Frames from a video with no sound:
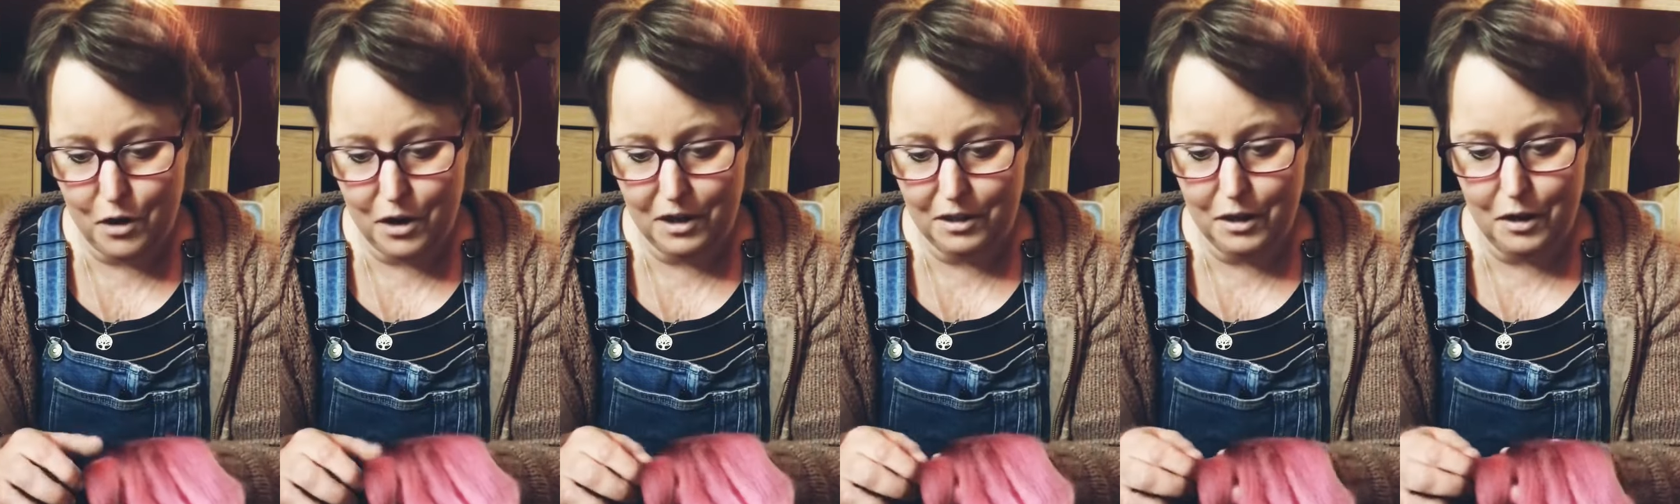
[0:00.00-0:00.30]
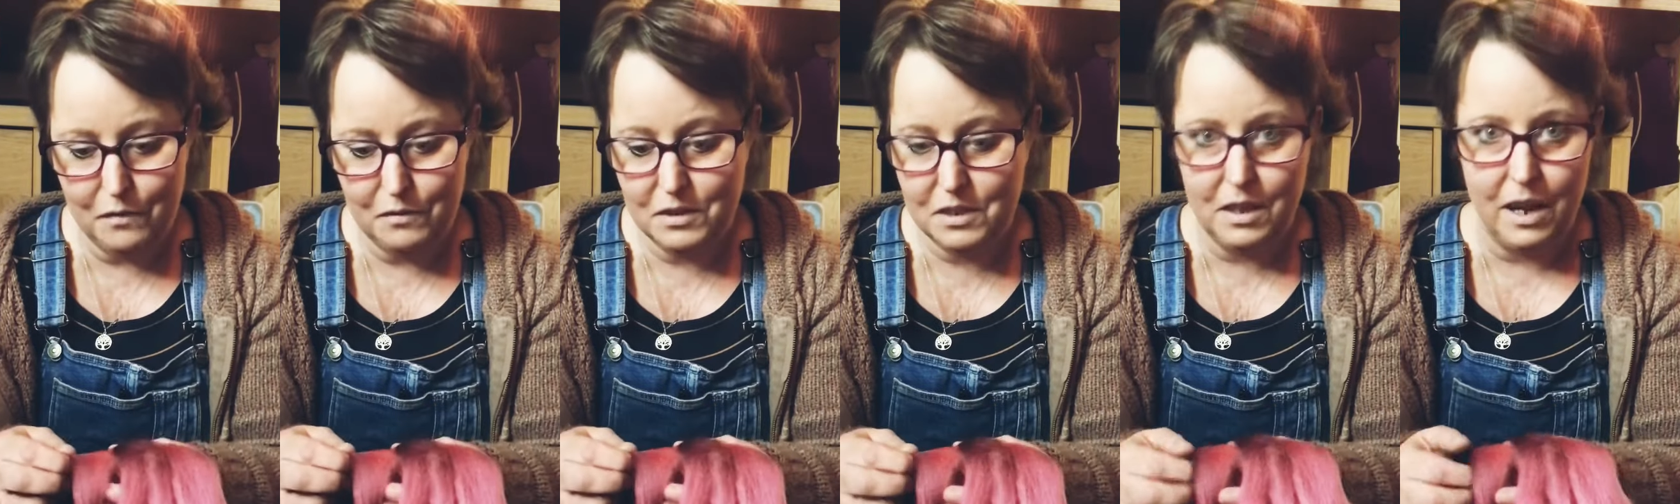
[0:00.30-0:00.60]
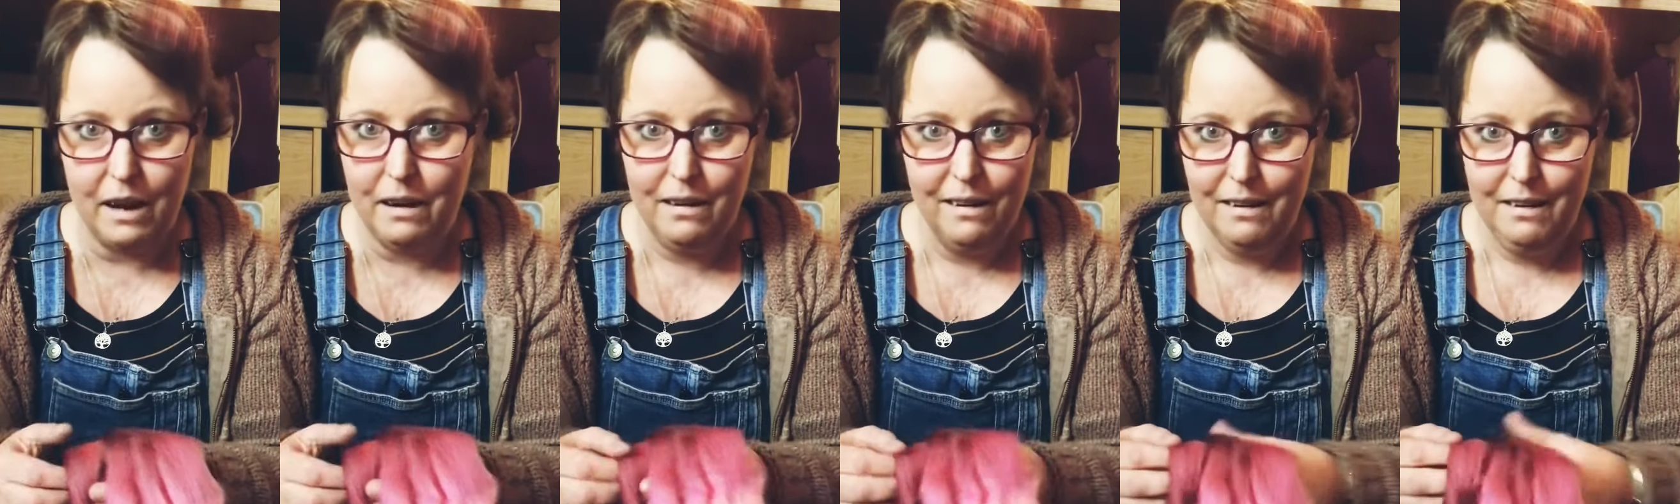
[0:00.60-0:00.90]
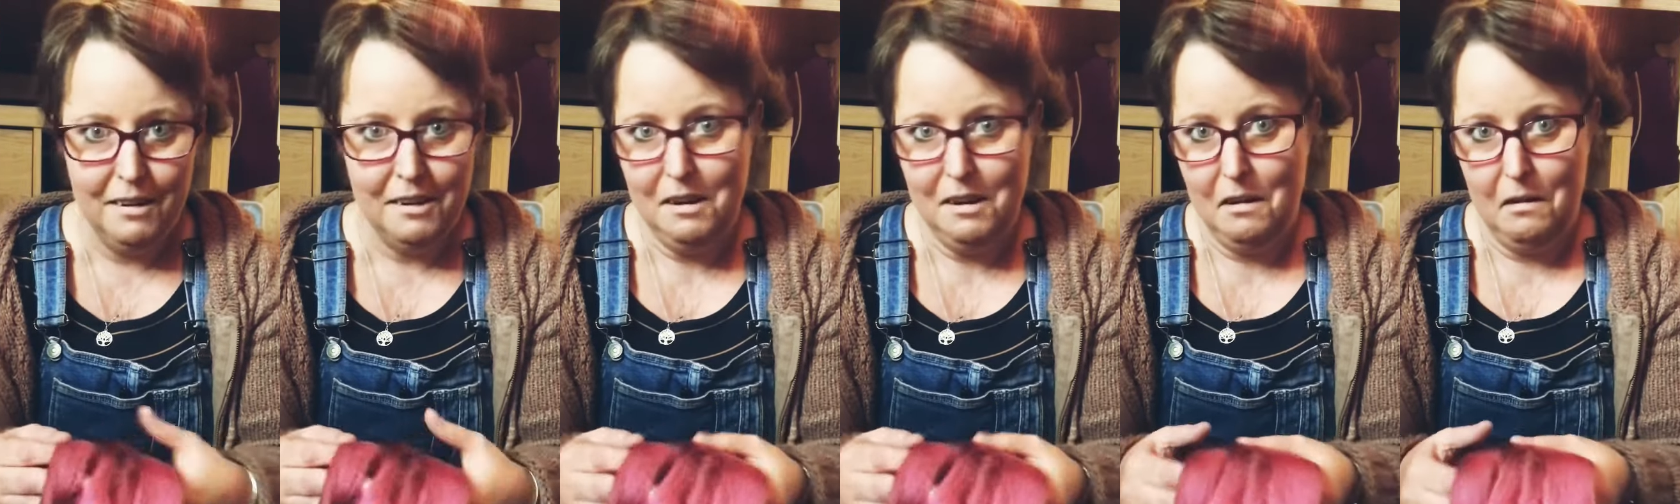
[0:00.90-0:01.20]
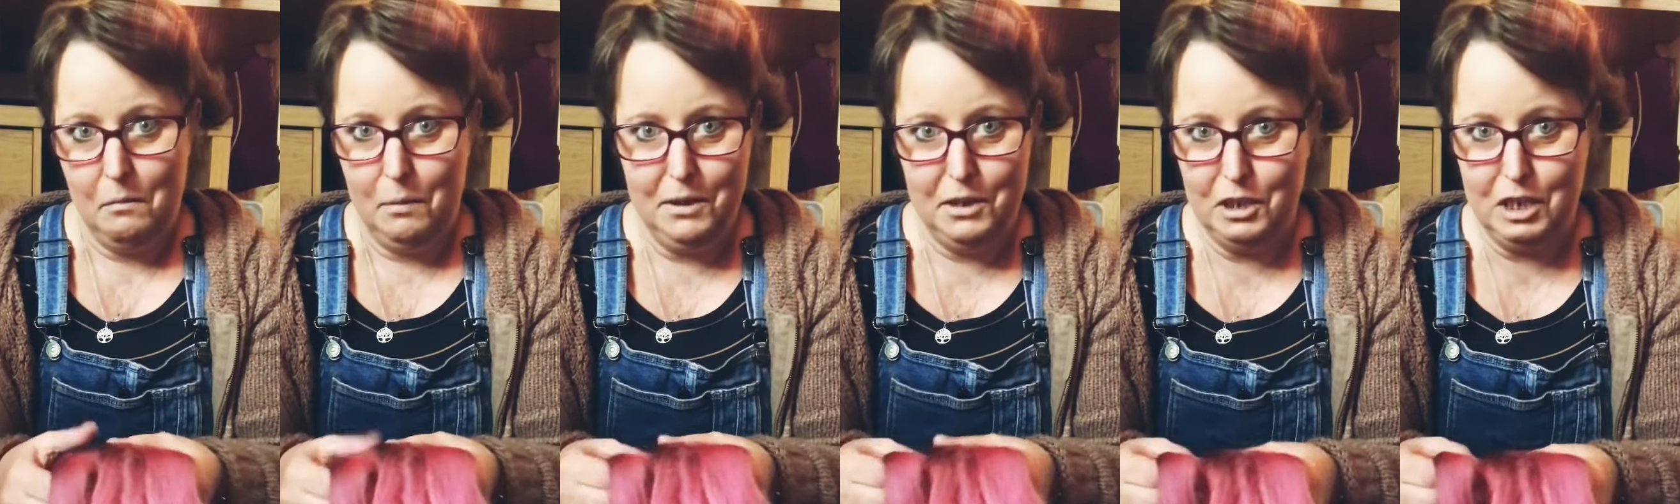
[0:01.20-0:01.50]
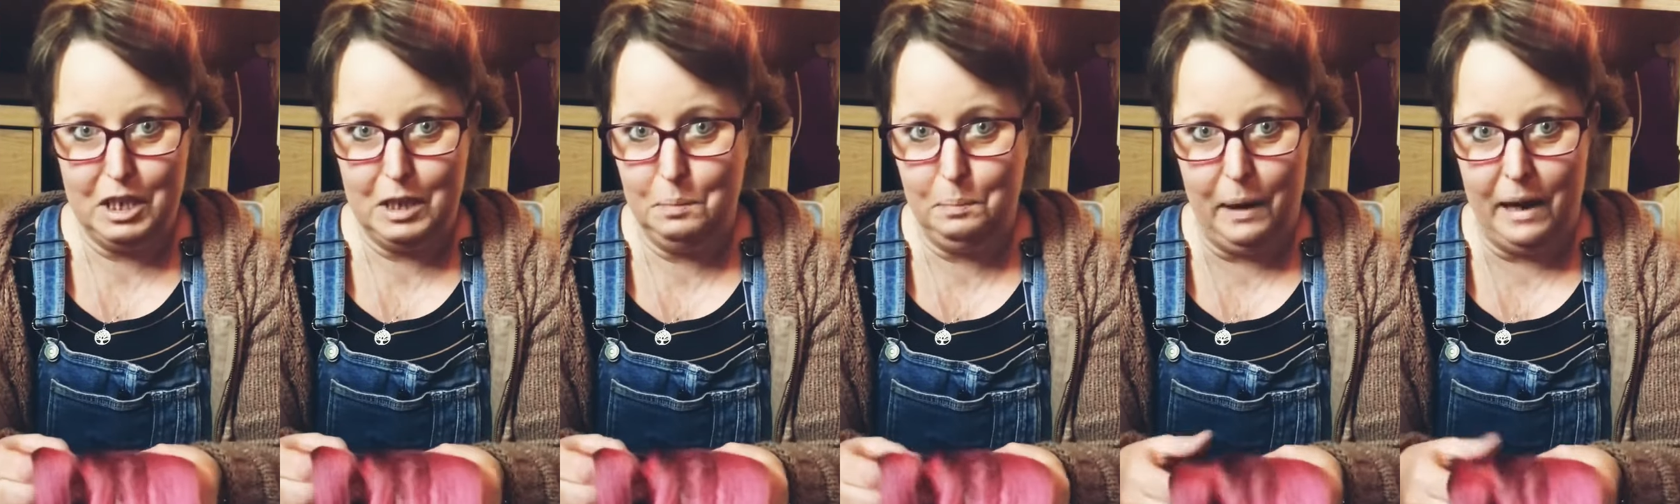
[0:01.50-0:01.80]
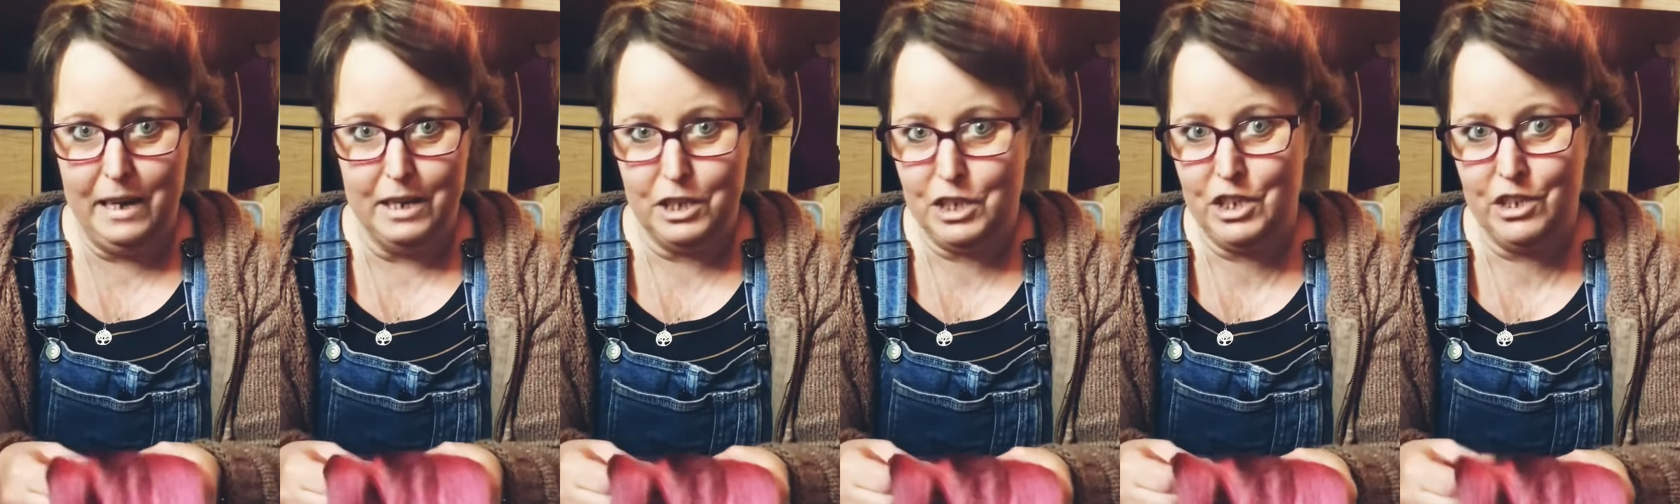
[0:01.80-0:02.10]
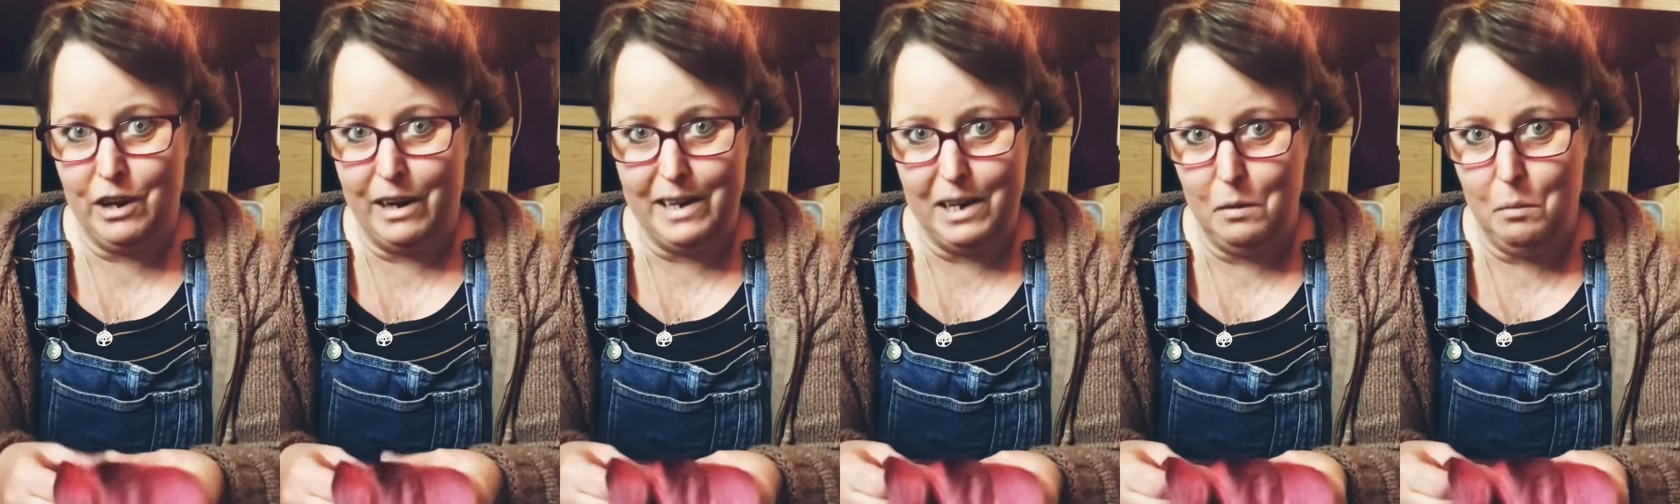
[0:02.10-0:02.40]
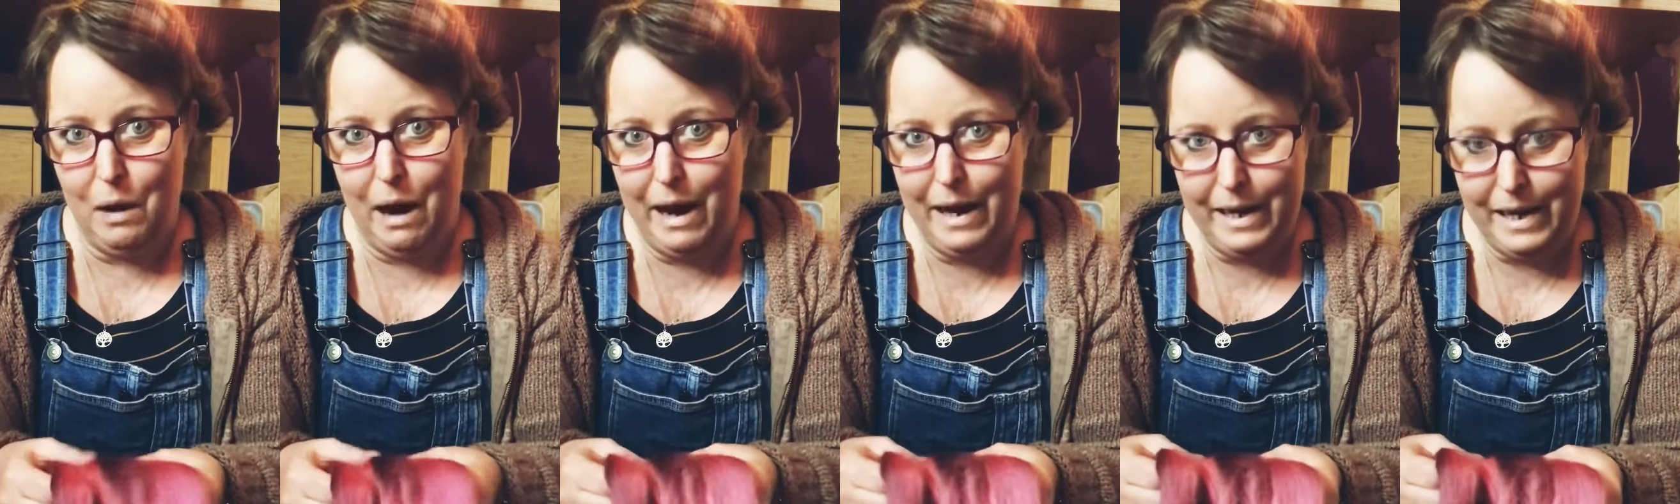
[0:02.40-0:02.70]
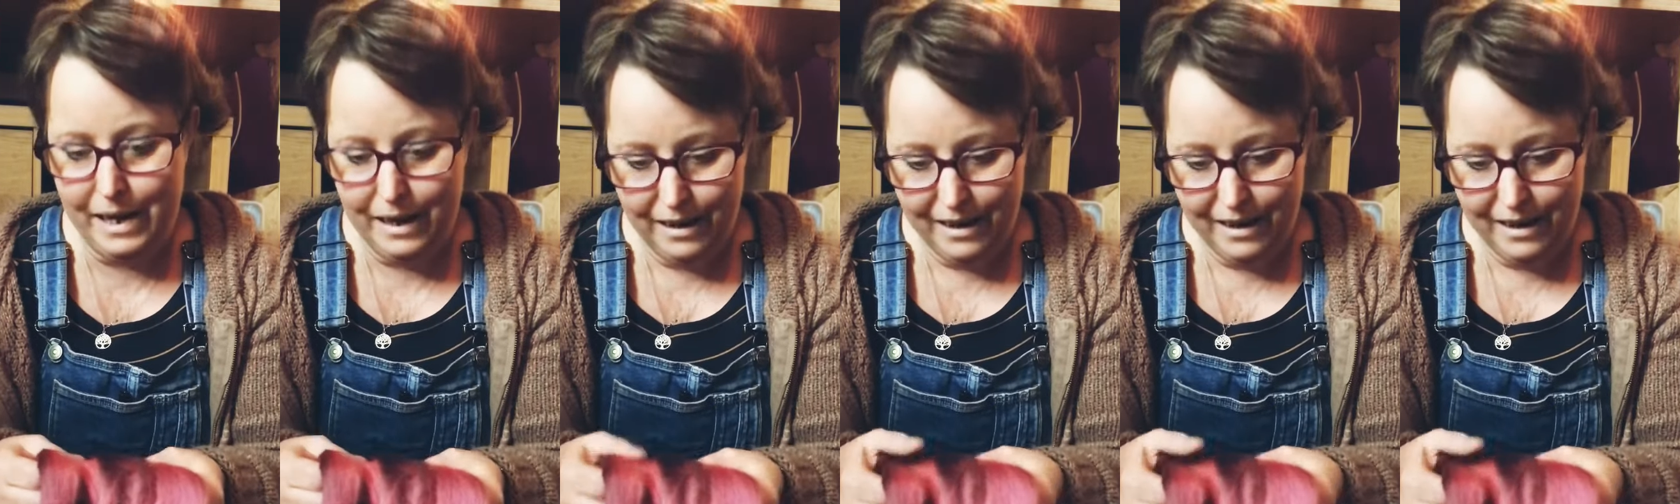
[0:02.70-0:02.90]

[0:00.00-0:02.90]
And a lot of us like, we just spin it straight away.